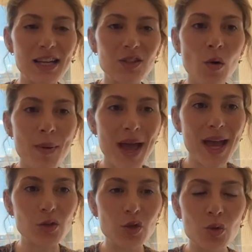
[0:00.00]
Let's go
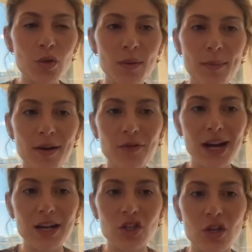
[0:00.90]
back to the
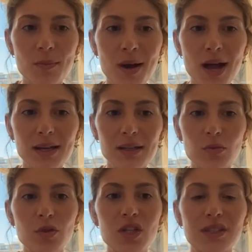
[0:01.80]
financial
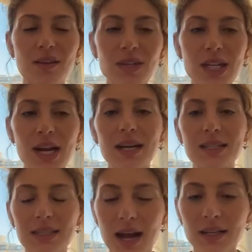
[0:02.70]
market, which is something that I
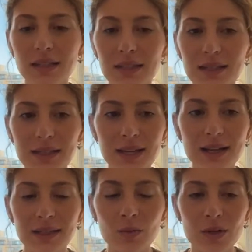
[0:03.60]
started
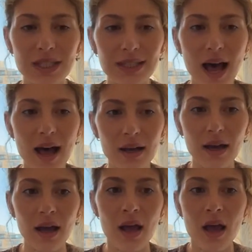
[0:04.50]
discussing with
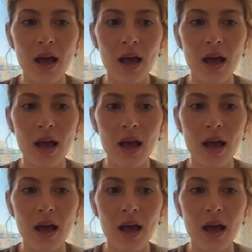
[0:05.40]
Zak.